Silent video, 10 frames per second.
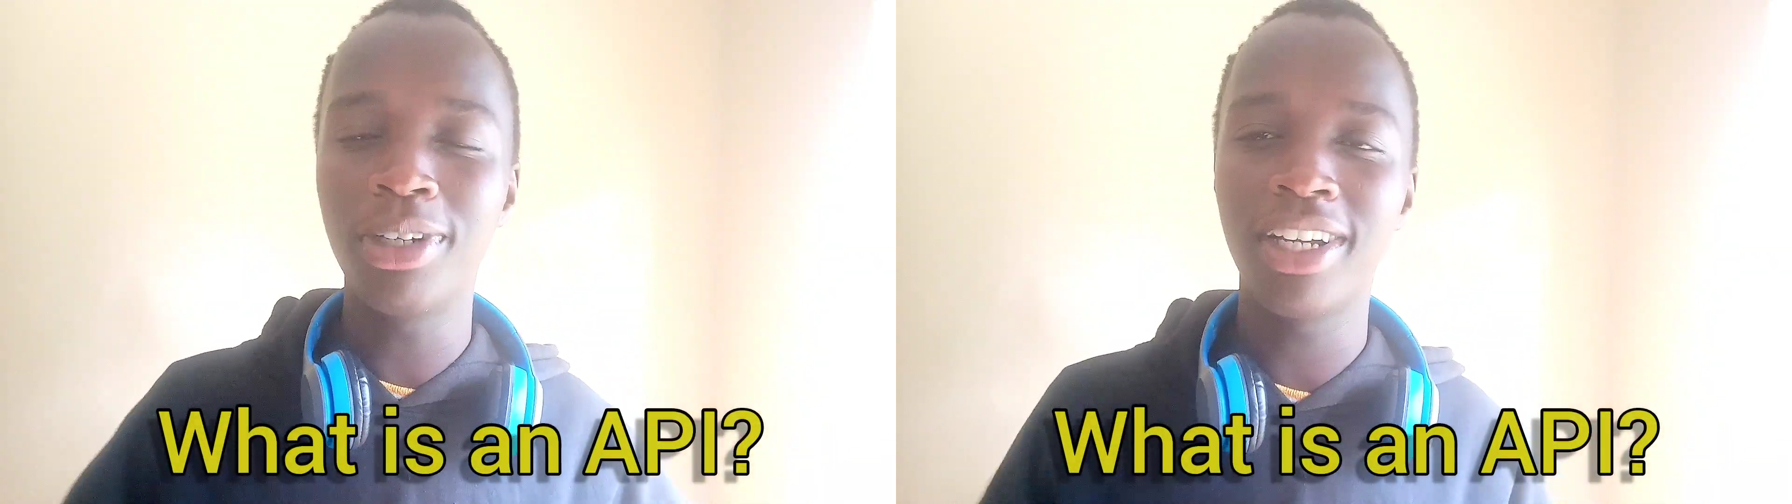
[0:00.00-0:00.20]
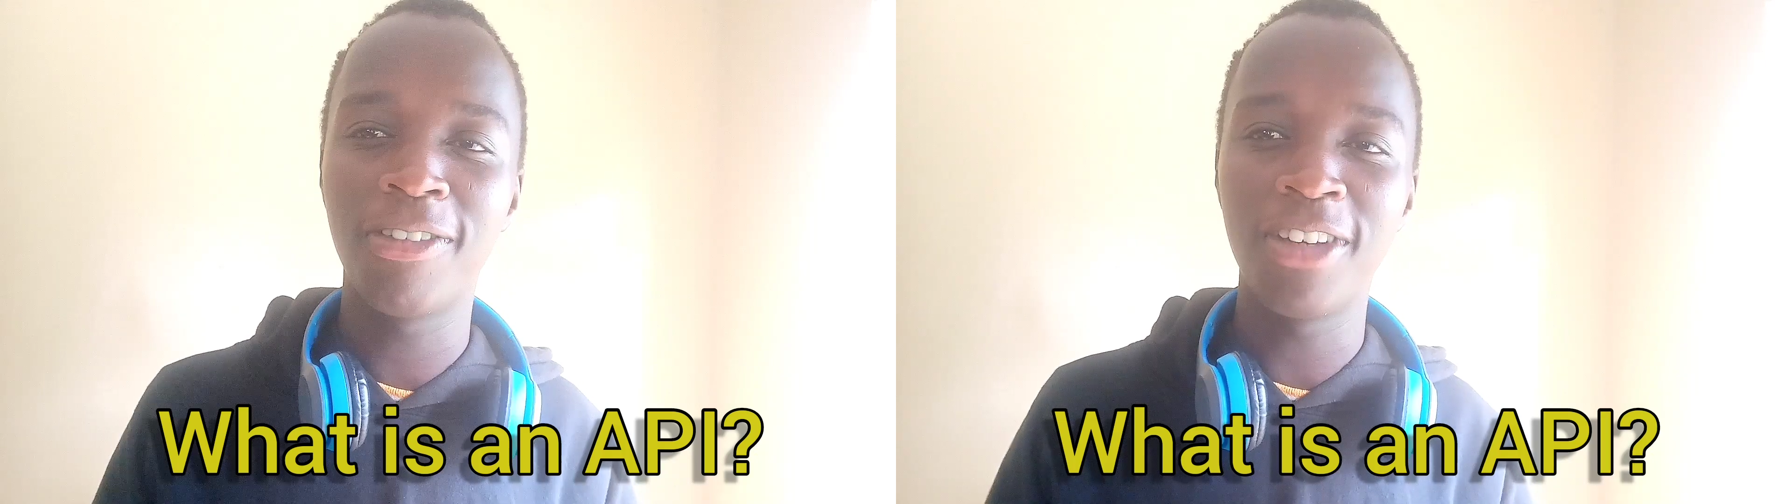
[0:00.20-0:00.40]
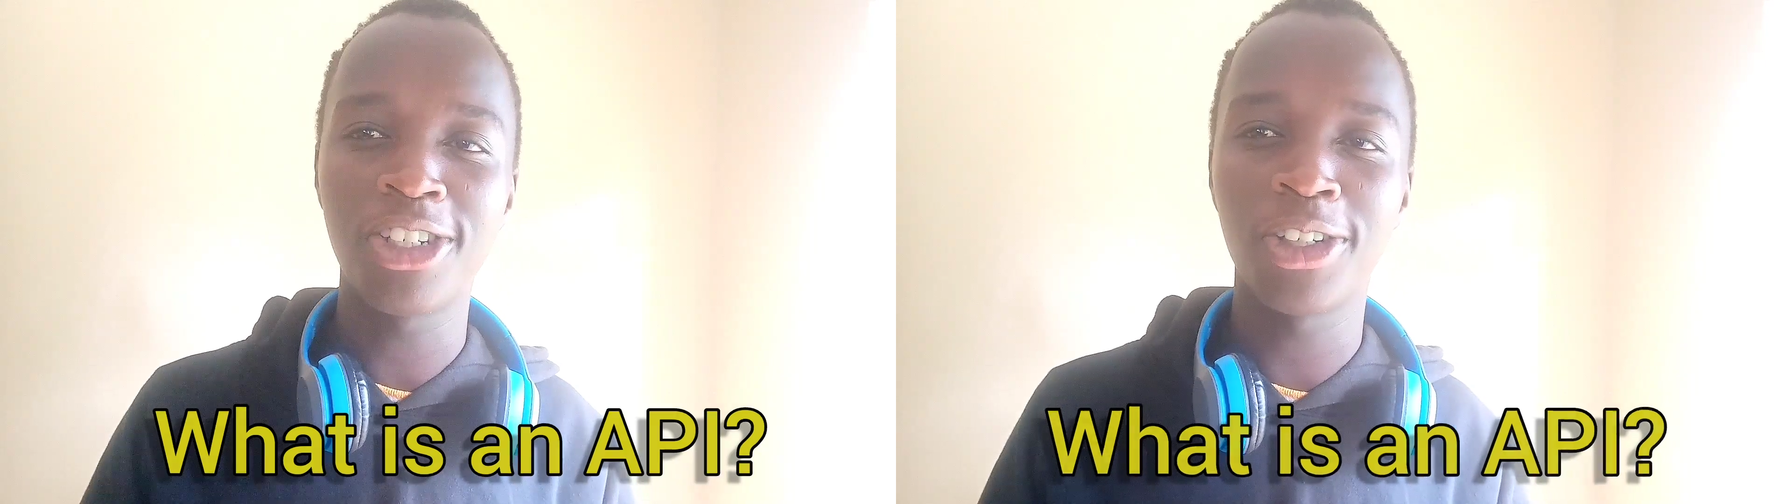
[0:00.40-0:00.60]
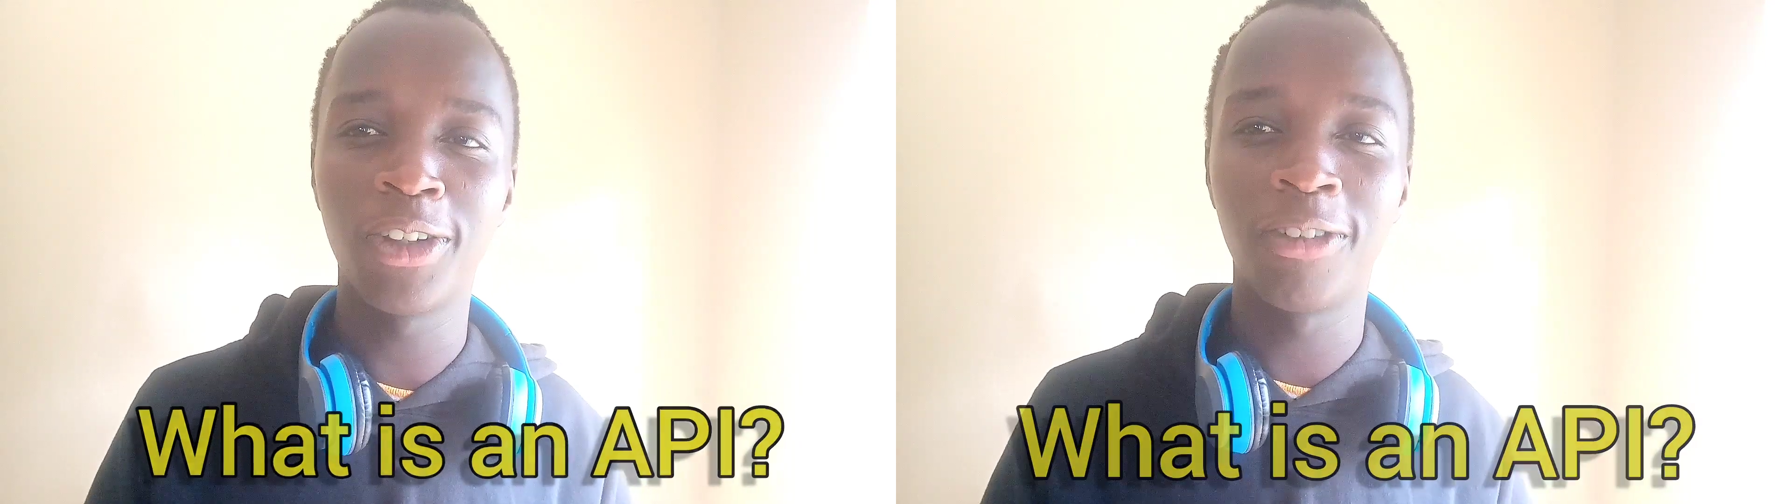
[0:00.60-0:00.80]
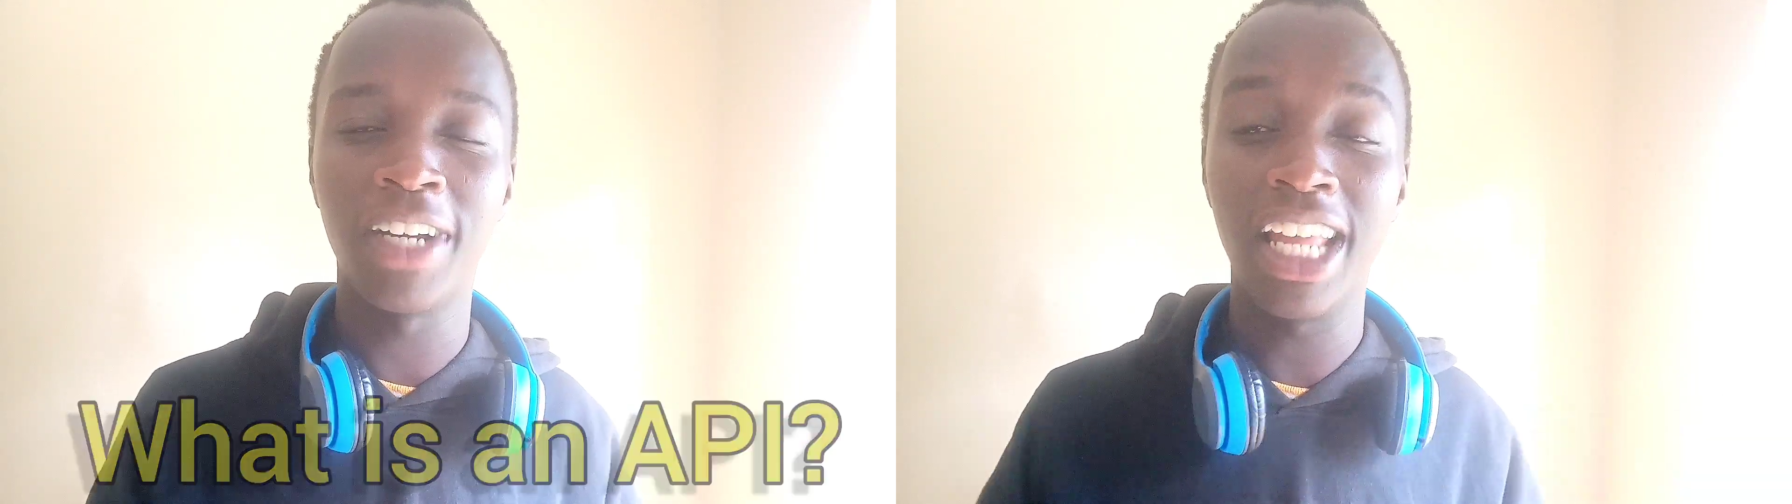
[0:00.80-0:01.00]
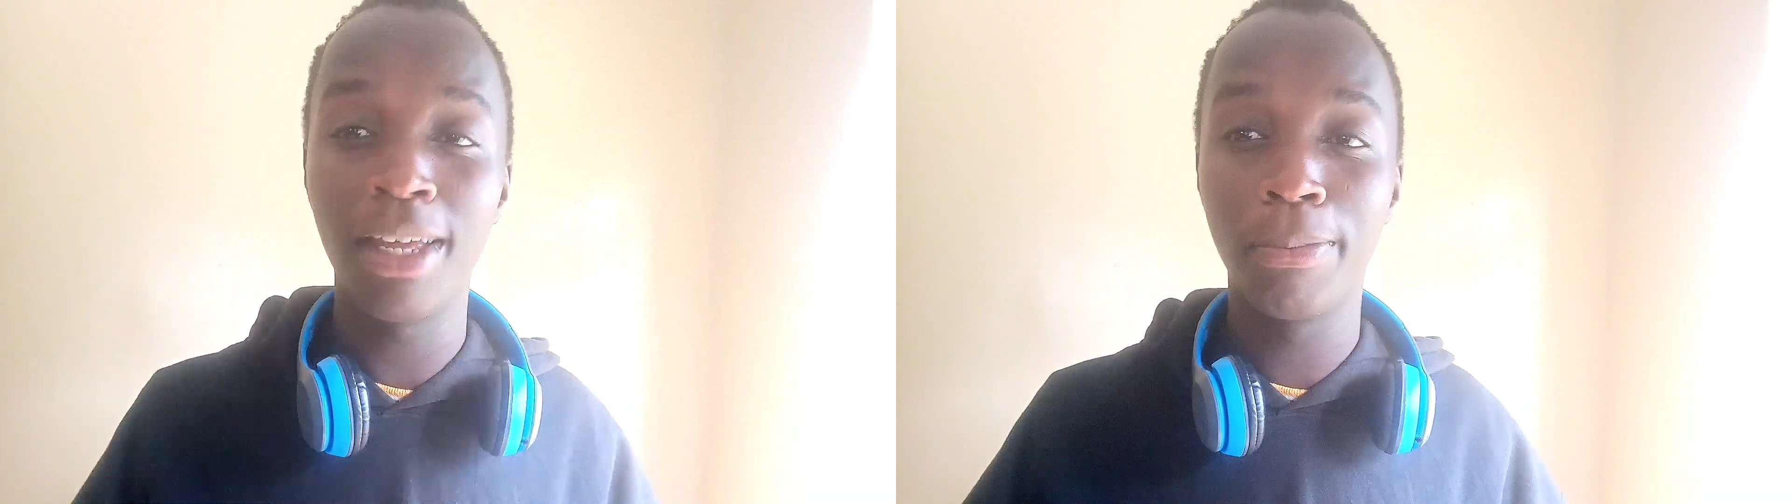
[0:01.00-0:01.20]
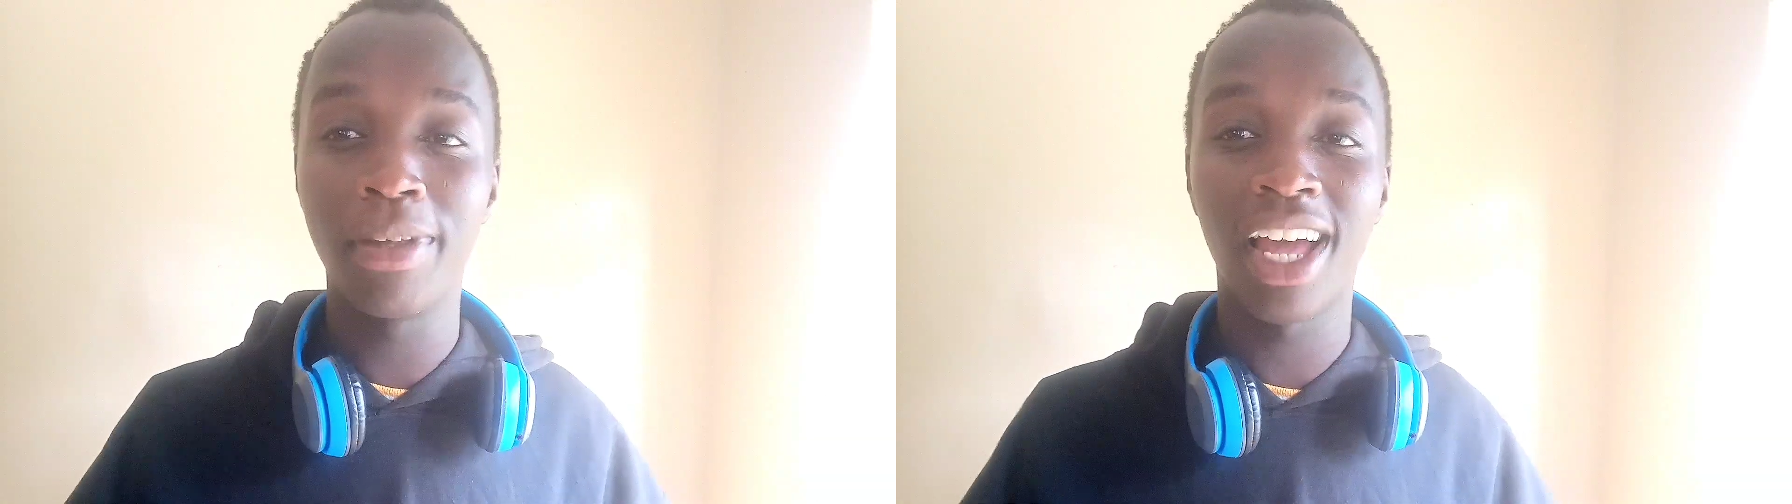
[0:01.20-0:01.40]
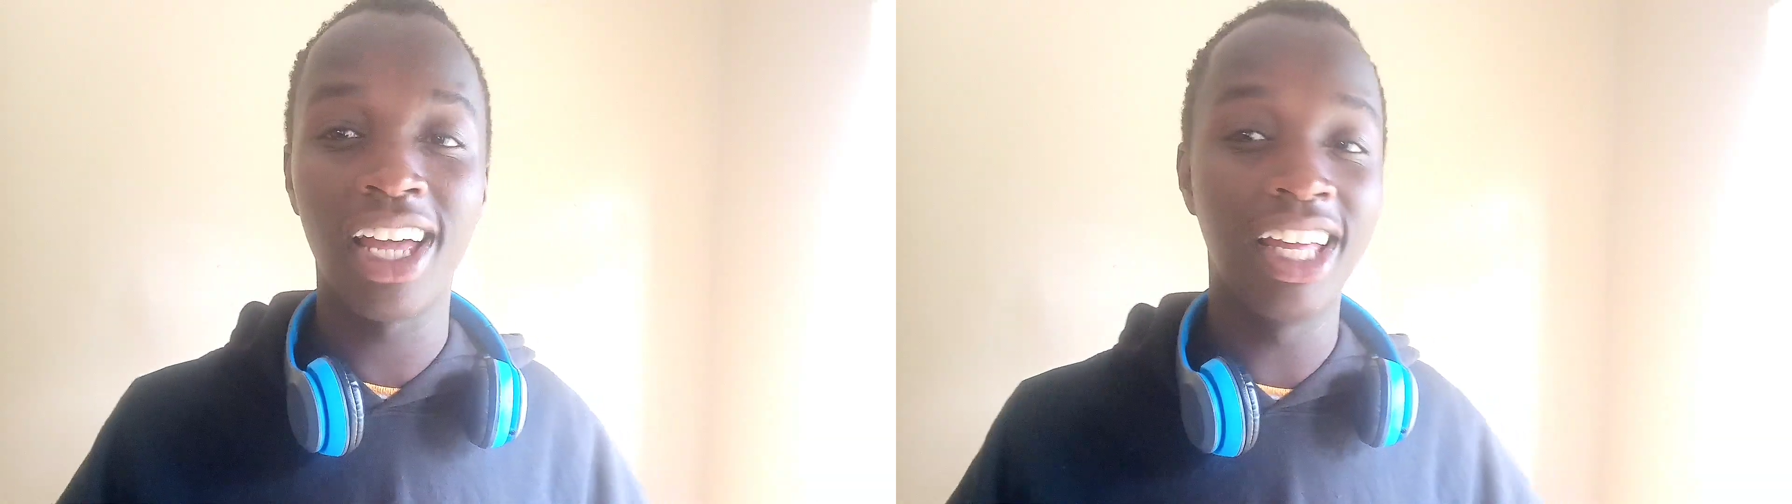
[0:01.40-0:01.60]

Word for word: definition of an api